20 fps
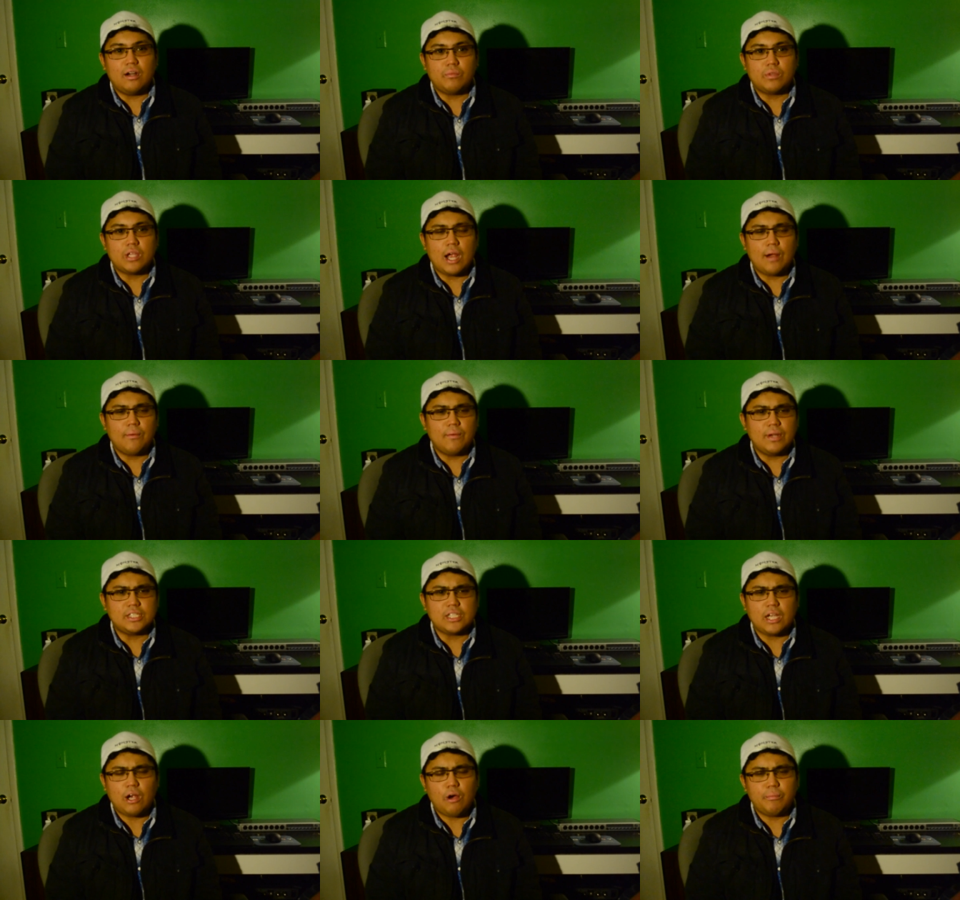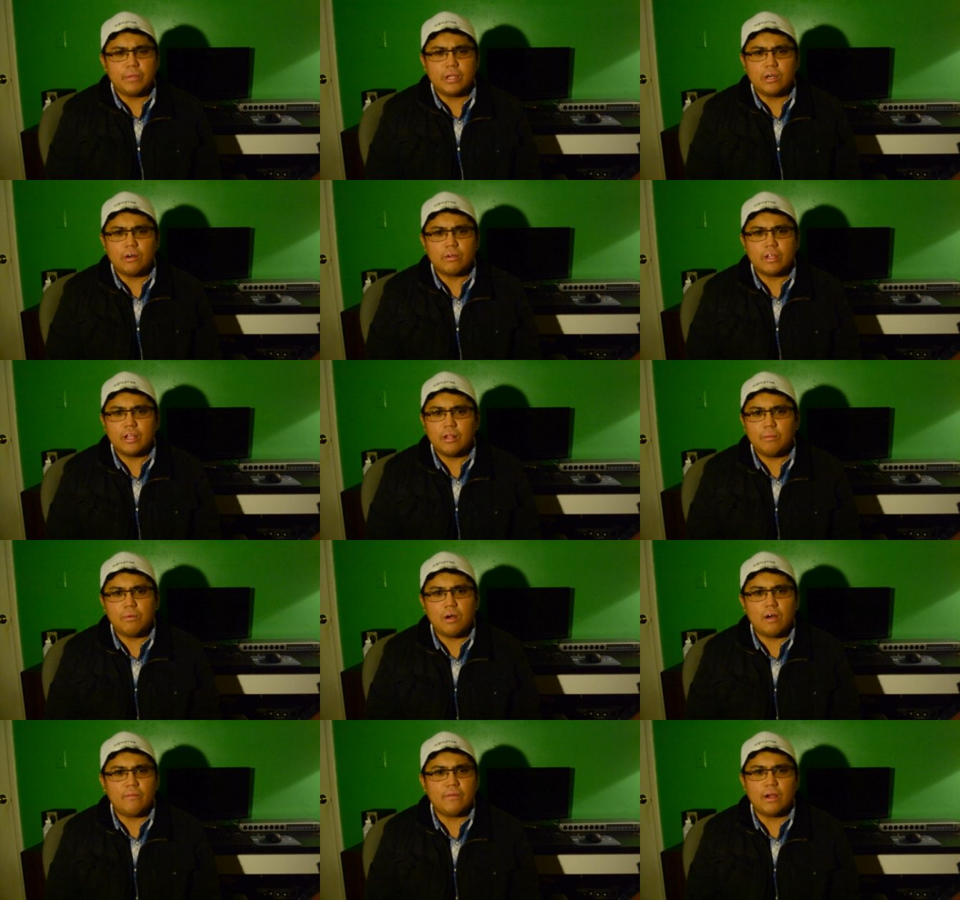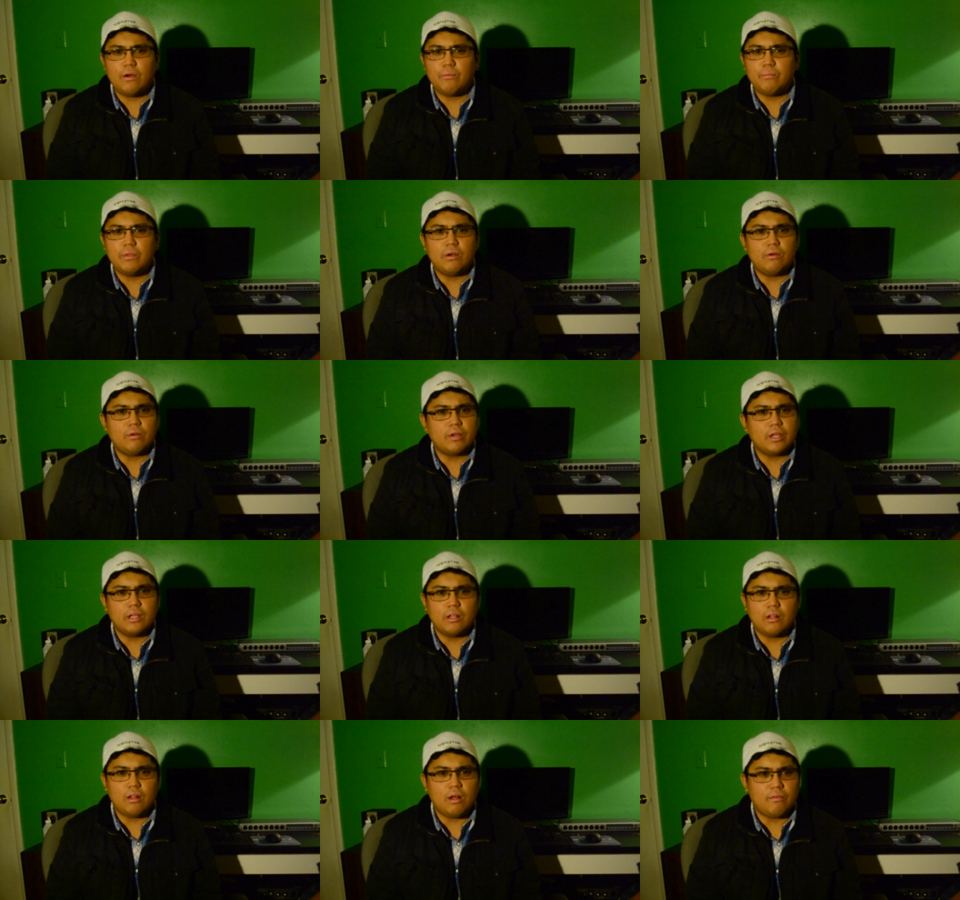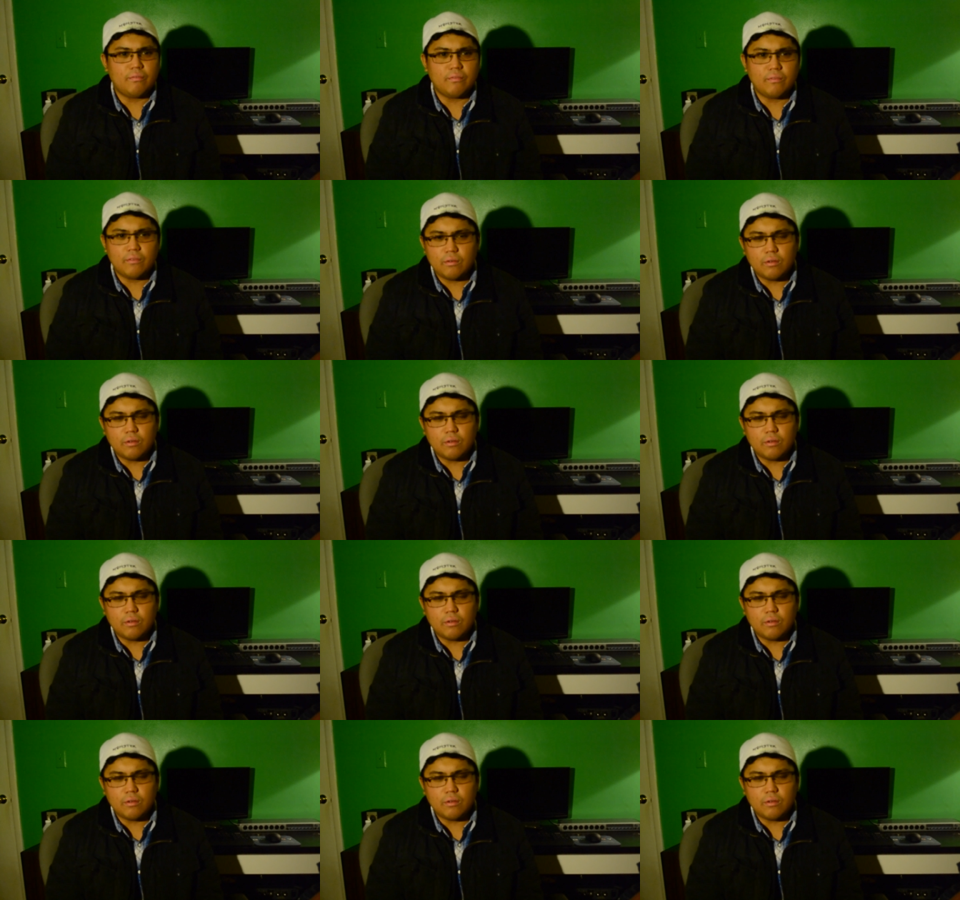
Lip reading: Tyrese, I hope they don't kill him off. I hope they don't kill off